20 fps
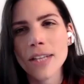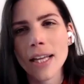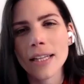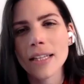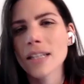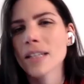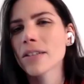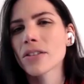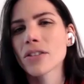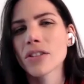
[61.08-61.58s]

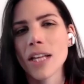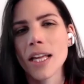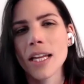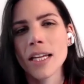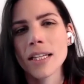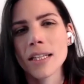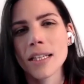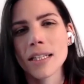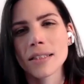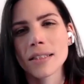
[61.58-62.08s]
start
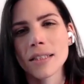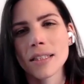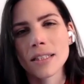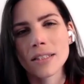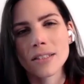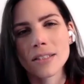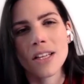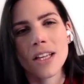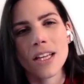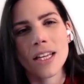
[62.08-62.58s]
understanding that,
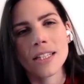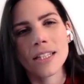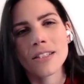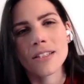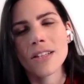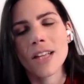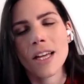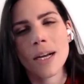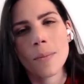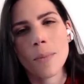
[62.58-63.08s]

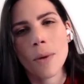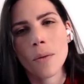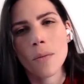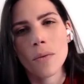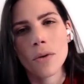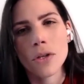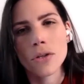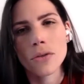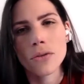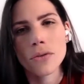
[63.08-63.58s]
it's not about
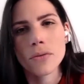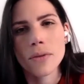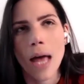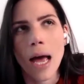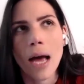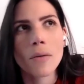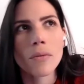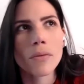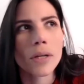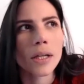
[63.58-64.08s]
what you do
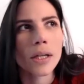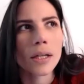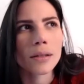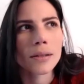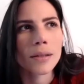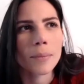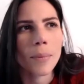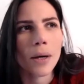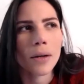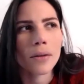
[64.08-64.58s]
that week.
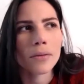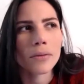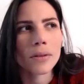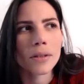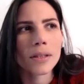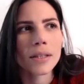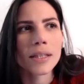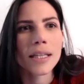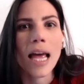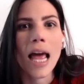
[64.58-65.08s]
It's about
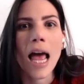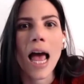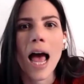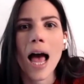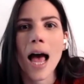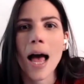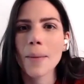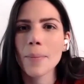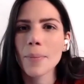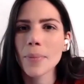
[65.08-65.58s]
the
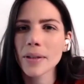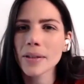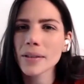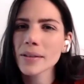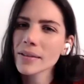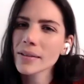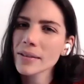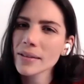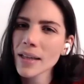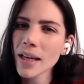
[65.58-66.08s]

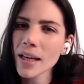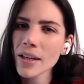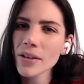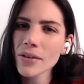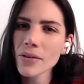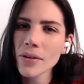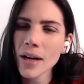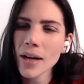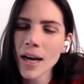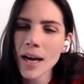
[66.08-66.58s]
habits that
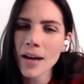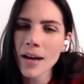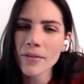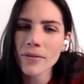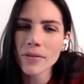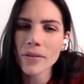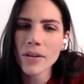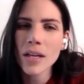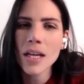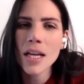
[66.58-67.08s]
you
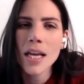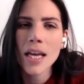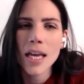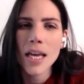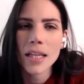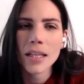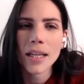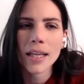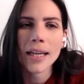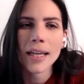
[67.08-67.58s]
have
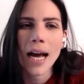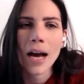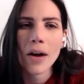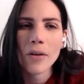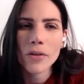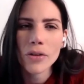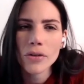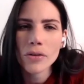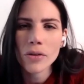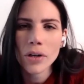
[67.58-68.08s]
and like
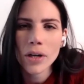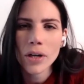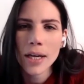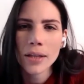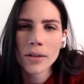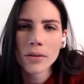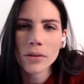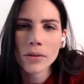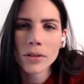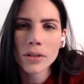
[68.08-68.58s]
how you're gonna
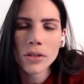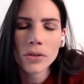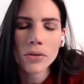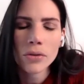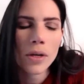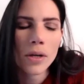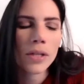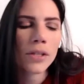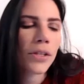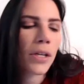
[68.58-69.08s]
handle the
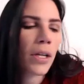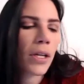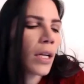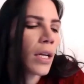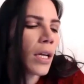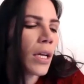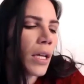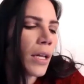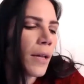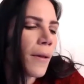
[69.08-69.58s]

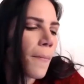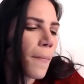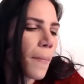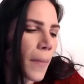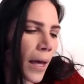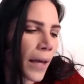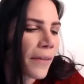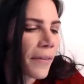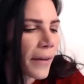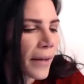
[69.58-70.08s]
situation.
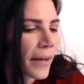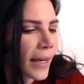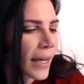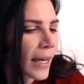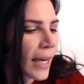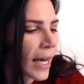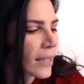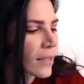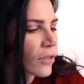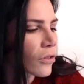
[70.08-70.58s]
I think
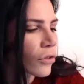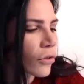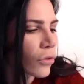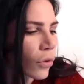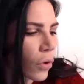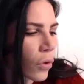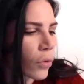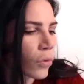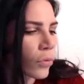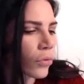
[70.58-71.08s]
it gets
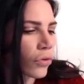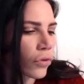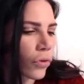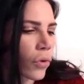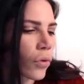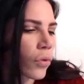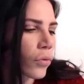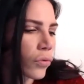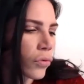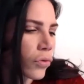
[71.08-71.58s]
so
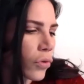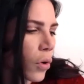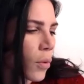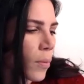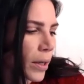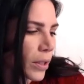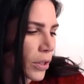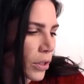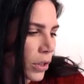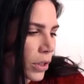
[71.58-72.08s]

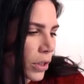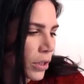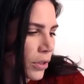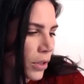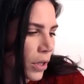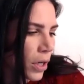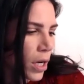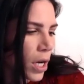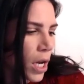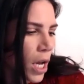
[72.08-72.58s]
much
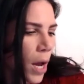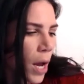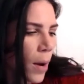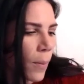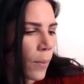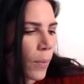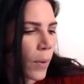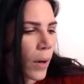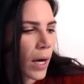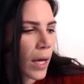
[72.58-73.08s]
easier.
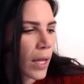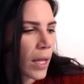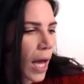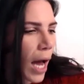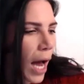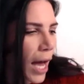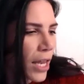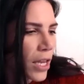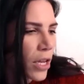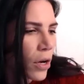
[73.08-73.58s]
But
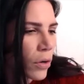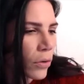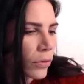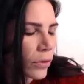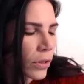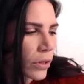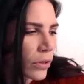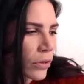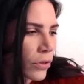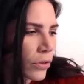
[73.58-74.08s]
I know
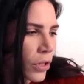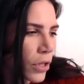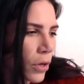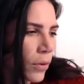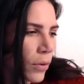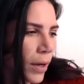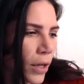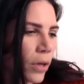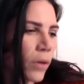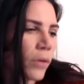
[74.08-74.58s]
this,
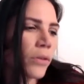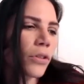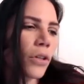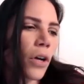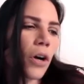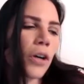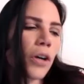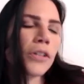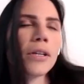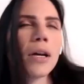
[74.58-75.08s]
I know it's
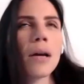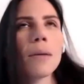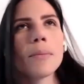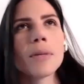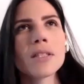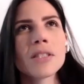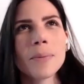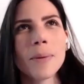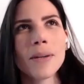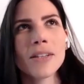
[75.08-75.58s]
a hard time,
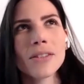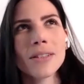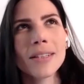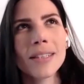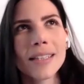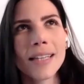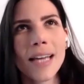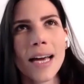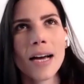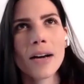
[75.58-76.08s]
and
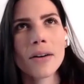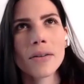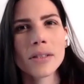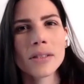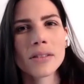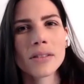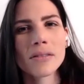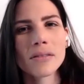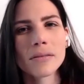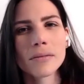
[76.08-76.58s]
especially now
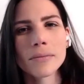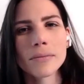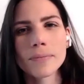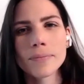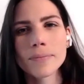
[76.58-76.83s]
it's